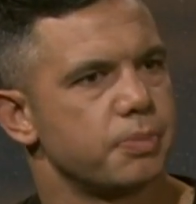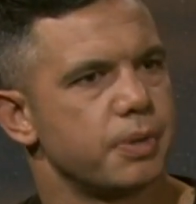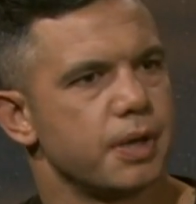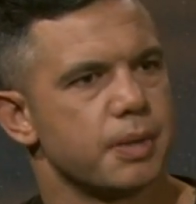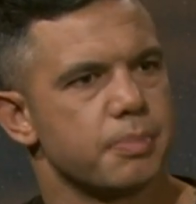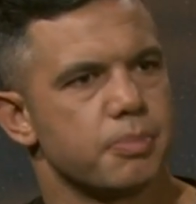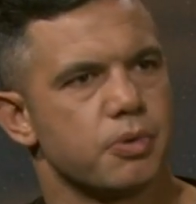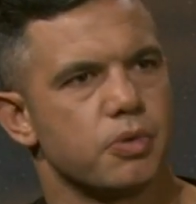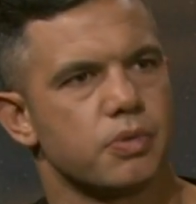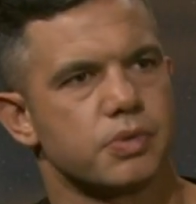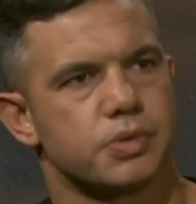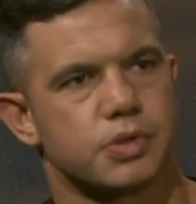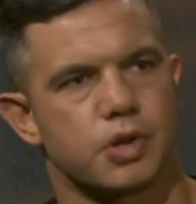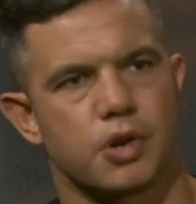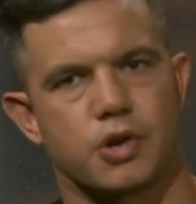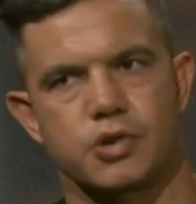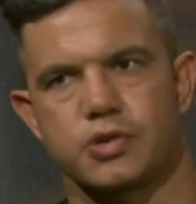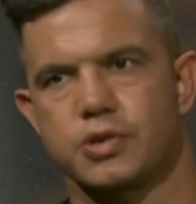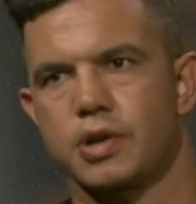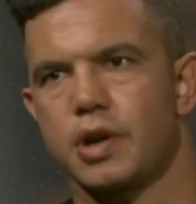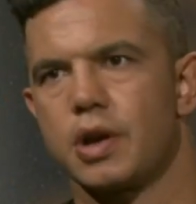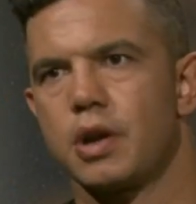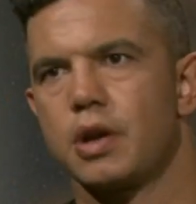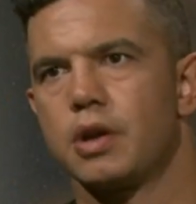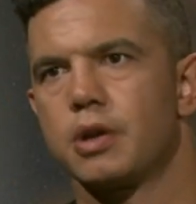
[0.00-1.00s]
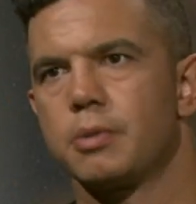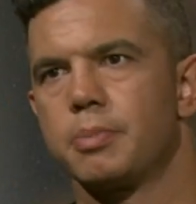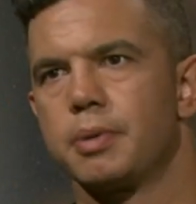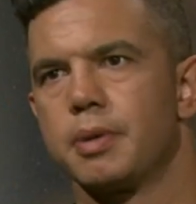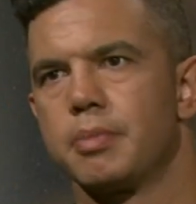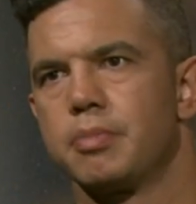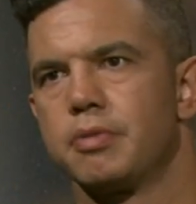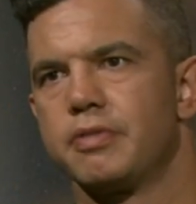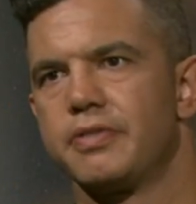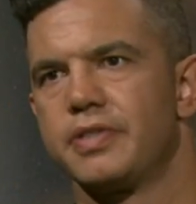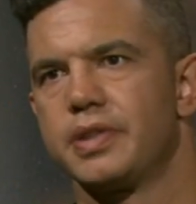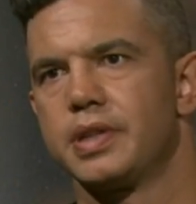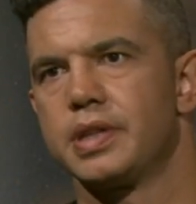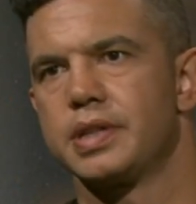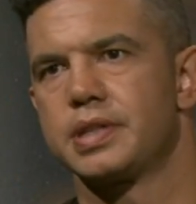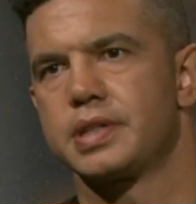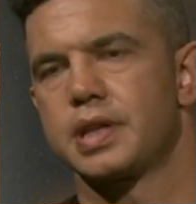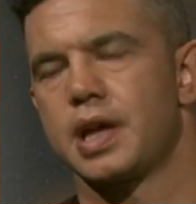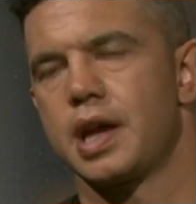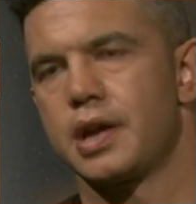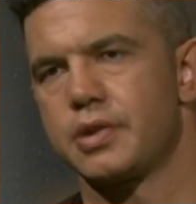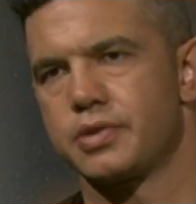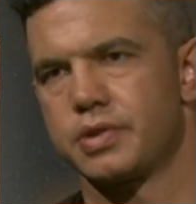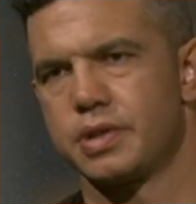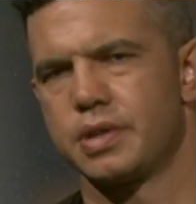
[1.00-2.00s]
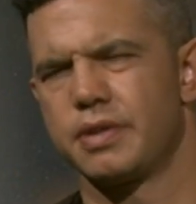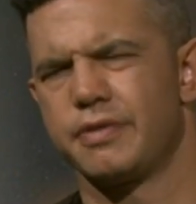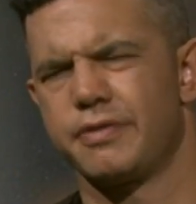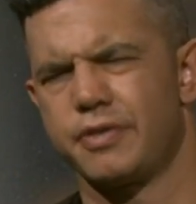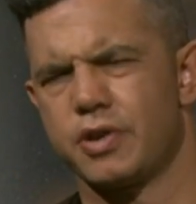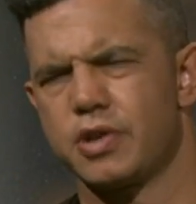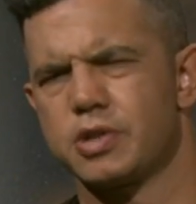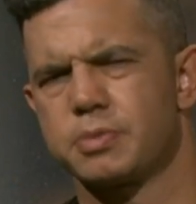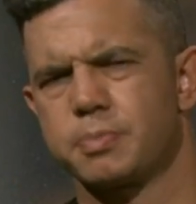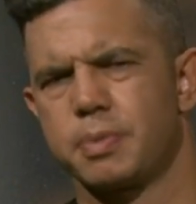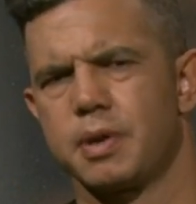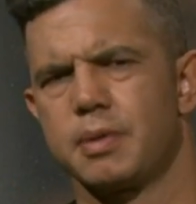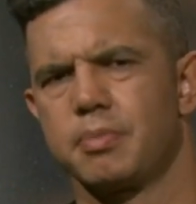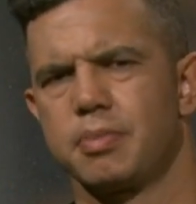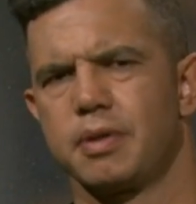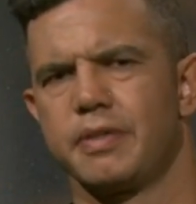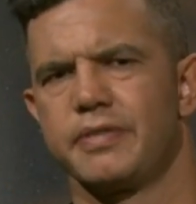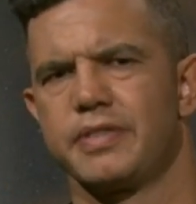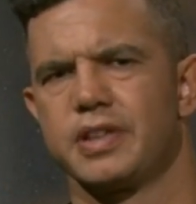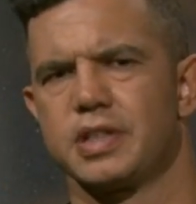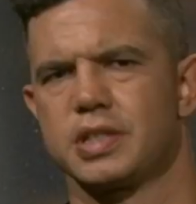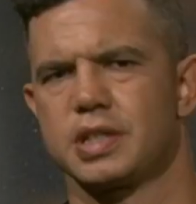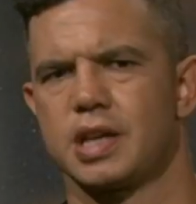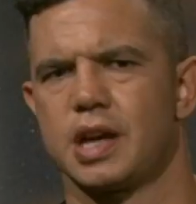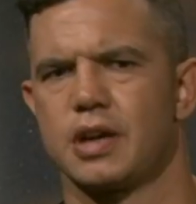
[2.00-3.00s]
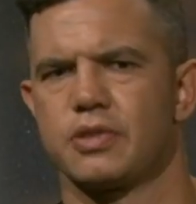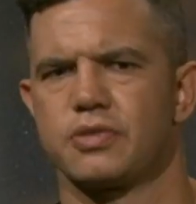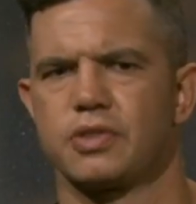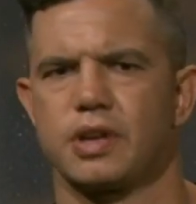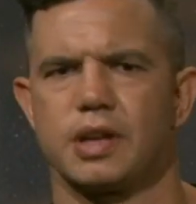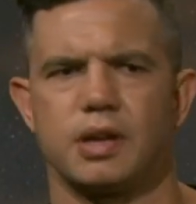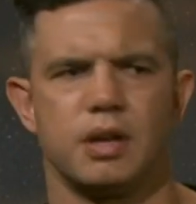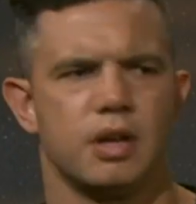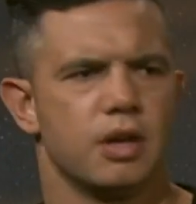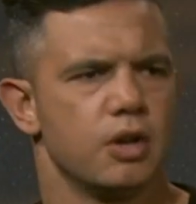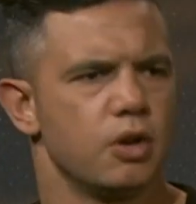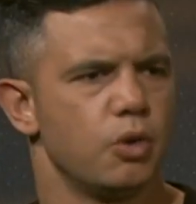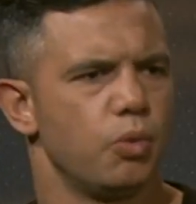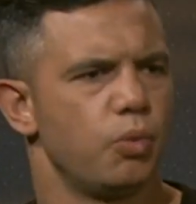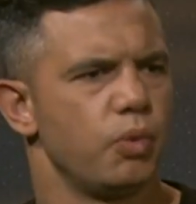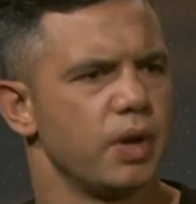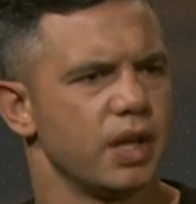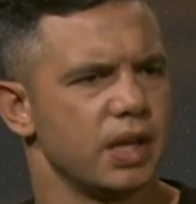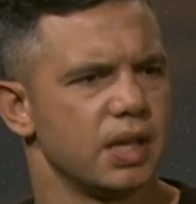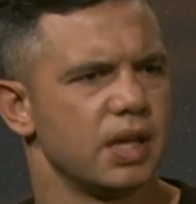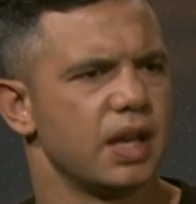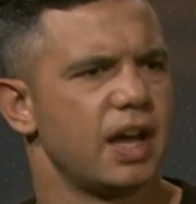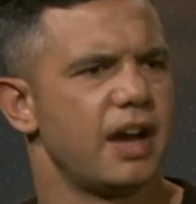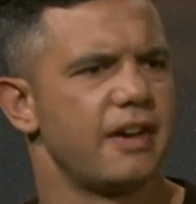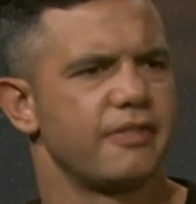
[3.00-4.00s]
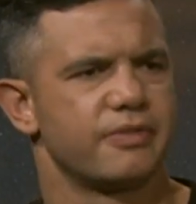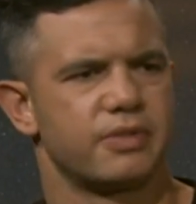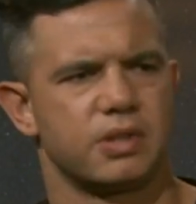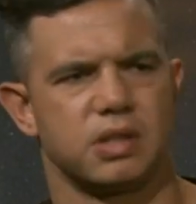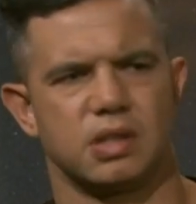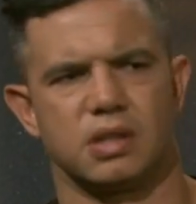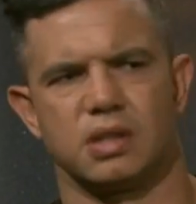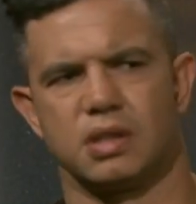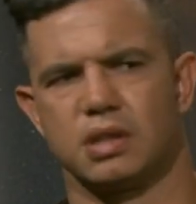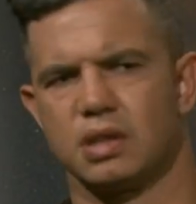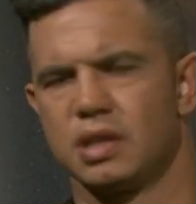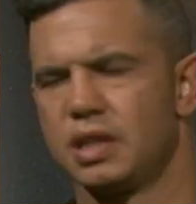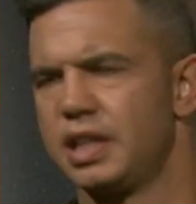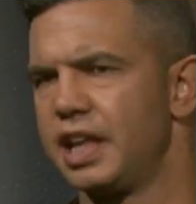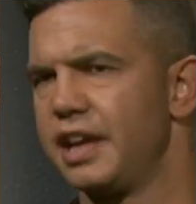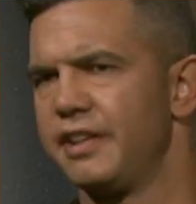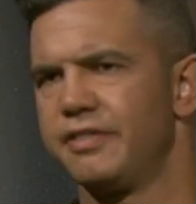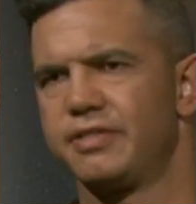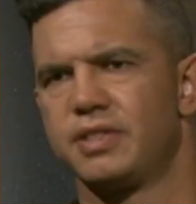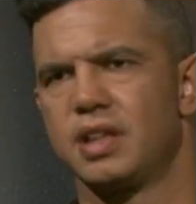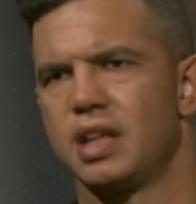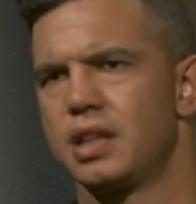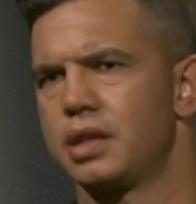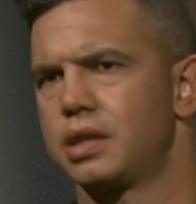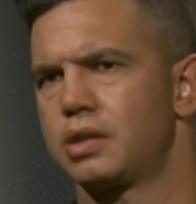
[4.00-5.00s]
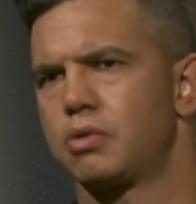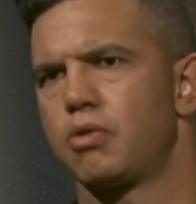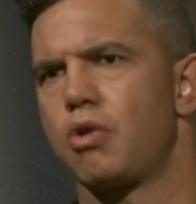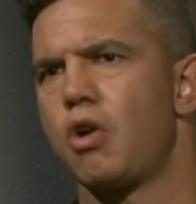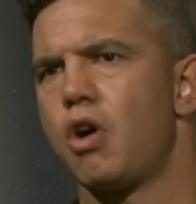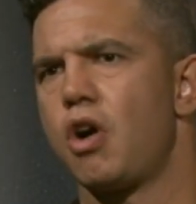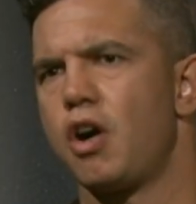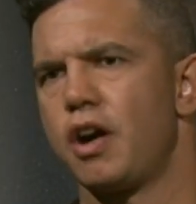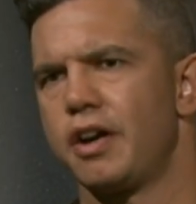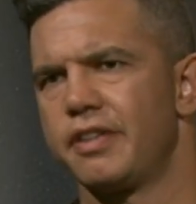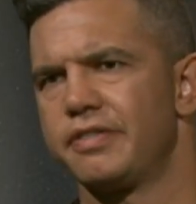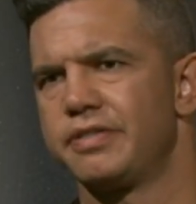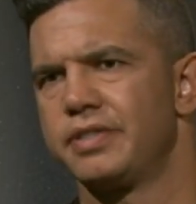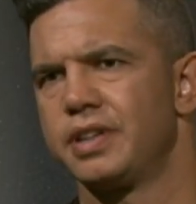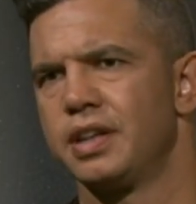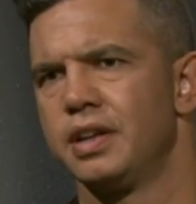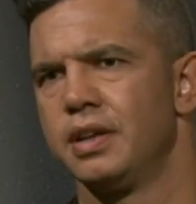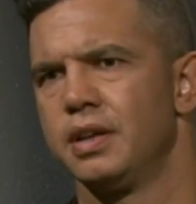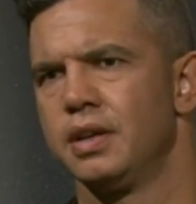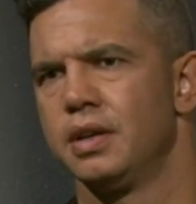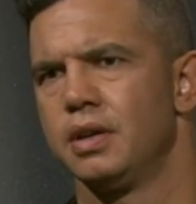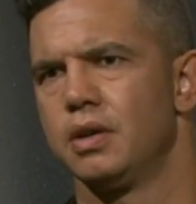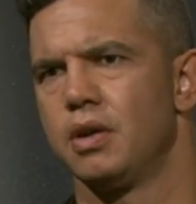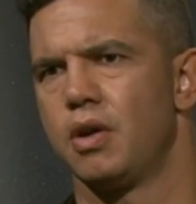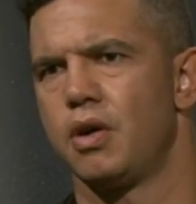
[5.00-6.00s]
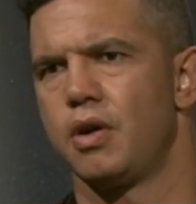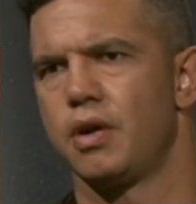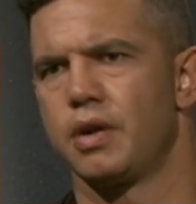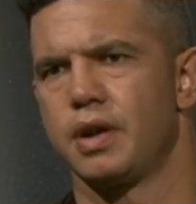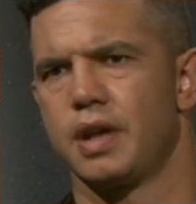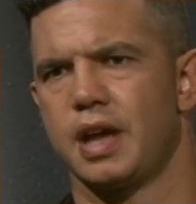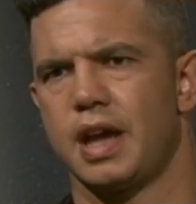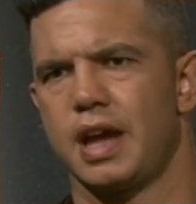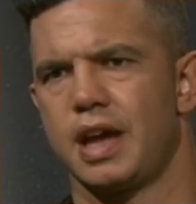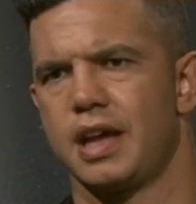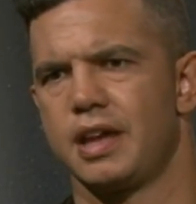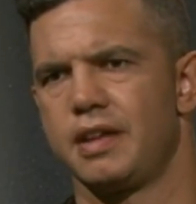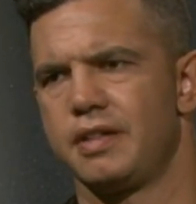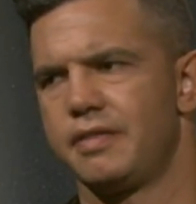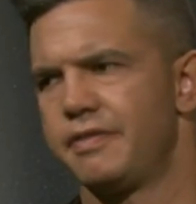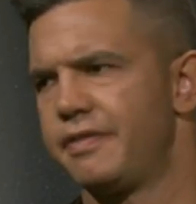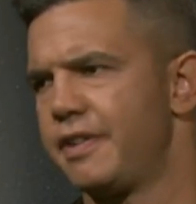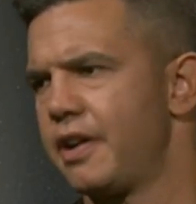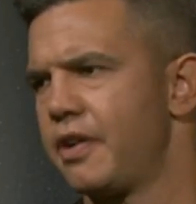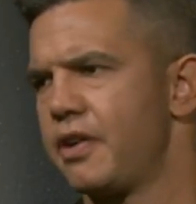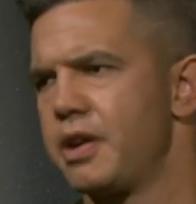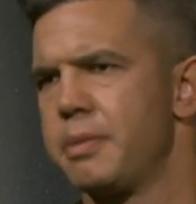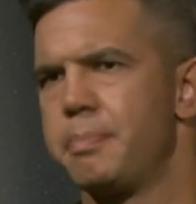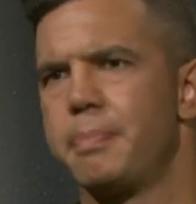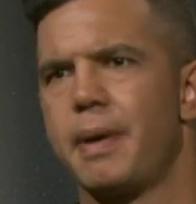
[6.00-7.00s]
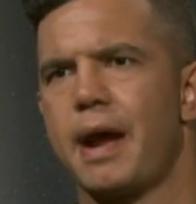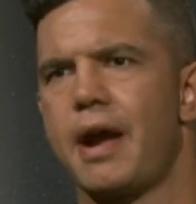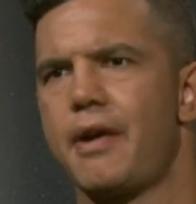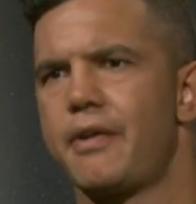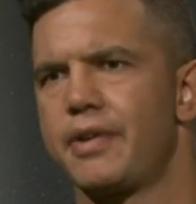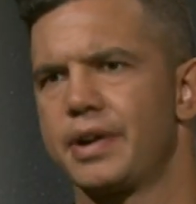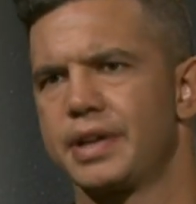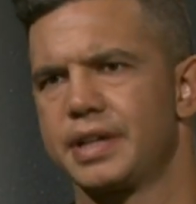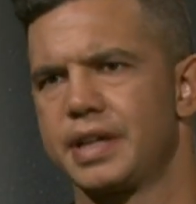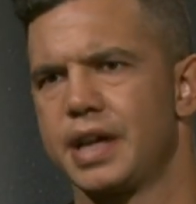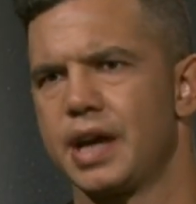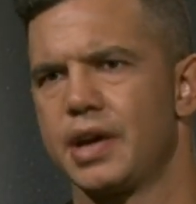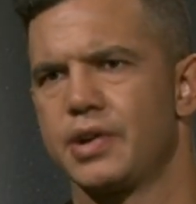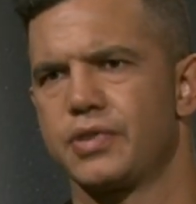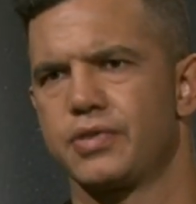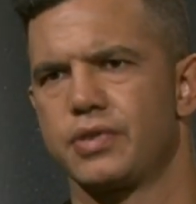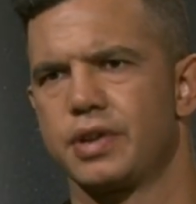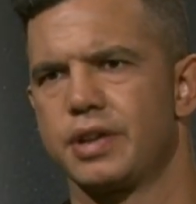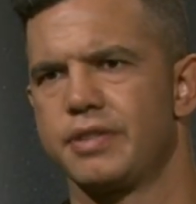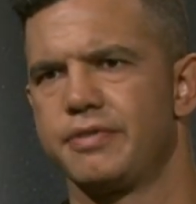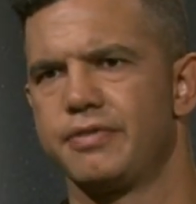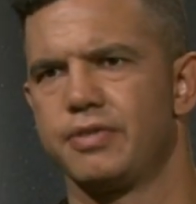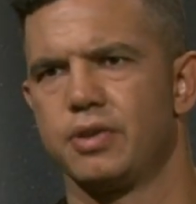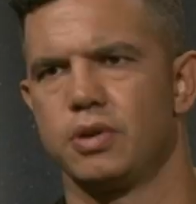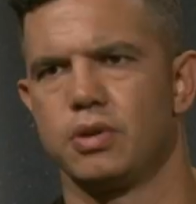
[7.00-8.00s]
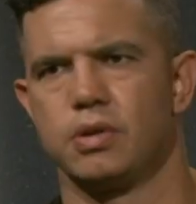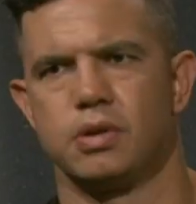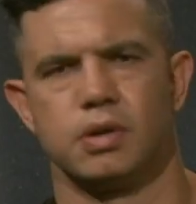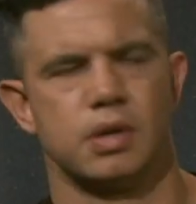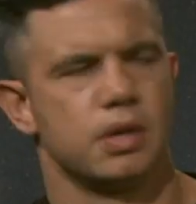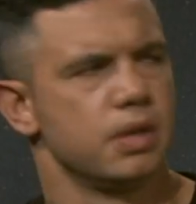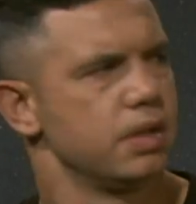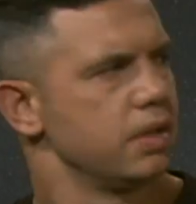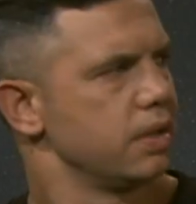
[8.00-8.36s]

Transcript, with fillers: people and Torres Strait Islander people for this country, the first people of this country, we loved, lived, and thrived on a very barren country for,